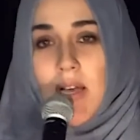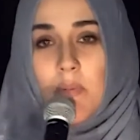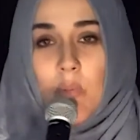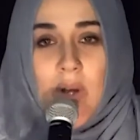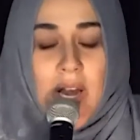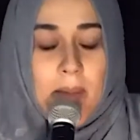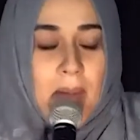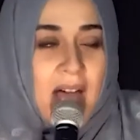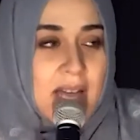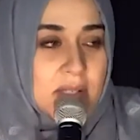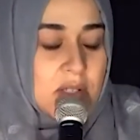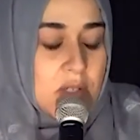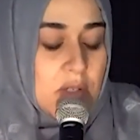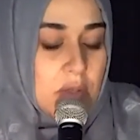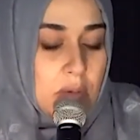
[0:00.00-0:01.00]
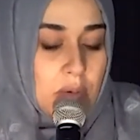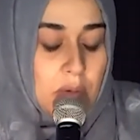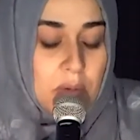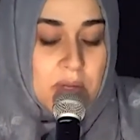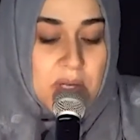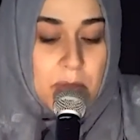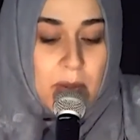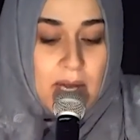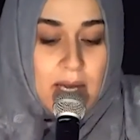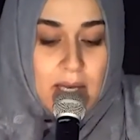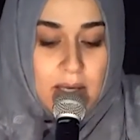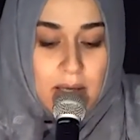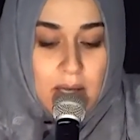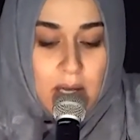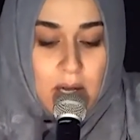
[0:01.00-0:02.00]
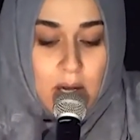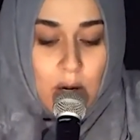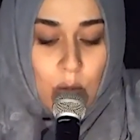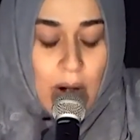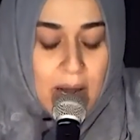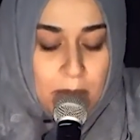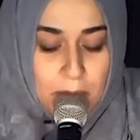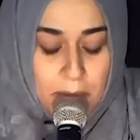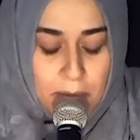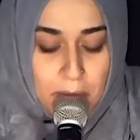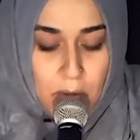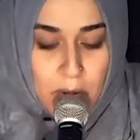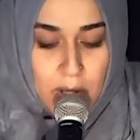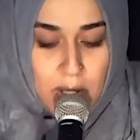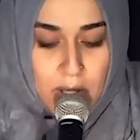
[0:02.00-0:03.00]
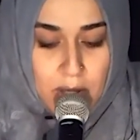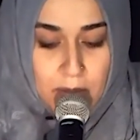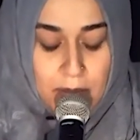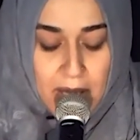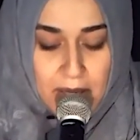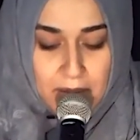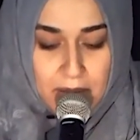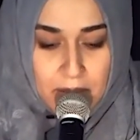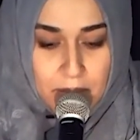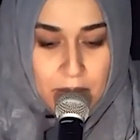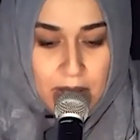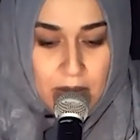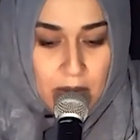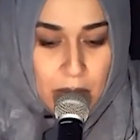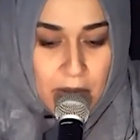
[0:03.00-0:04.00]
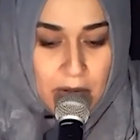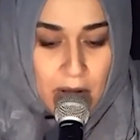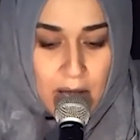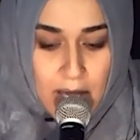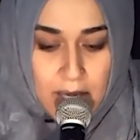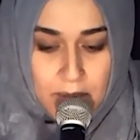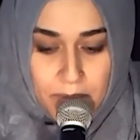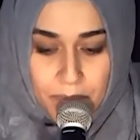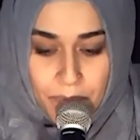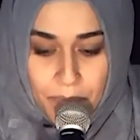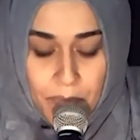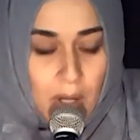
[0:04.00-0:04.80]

When I'm asked to speak right before Maghrib in Ramadan,